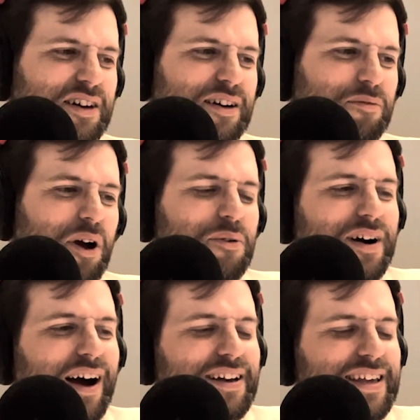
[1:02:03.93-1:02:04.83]
Well,
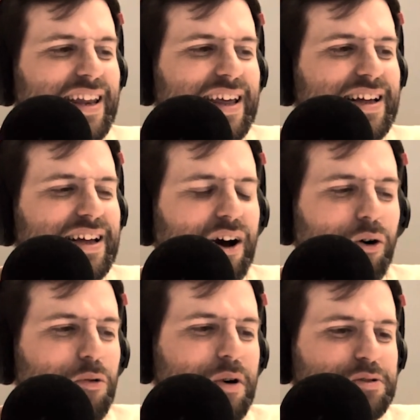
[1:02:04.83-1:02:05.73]
I'd get it
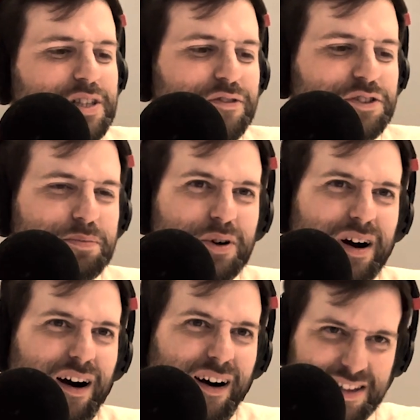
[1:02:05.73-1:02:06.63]
almost if she put
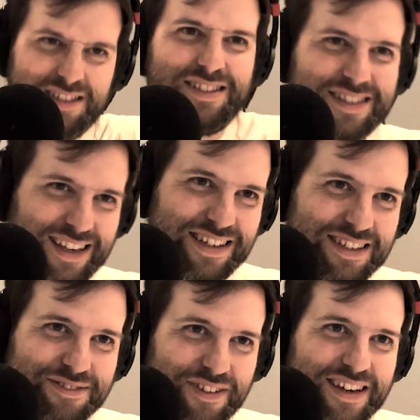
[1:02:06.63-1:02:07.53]
ice in
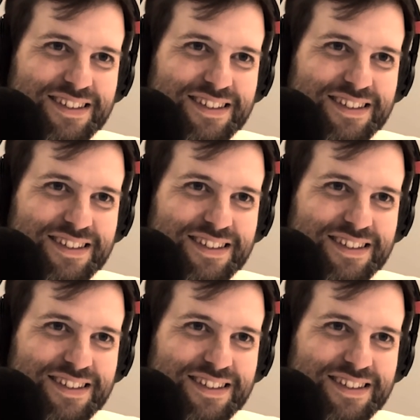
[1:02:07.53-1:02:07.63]
his face.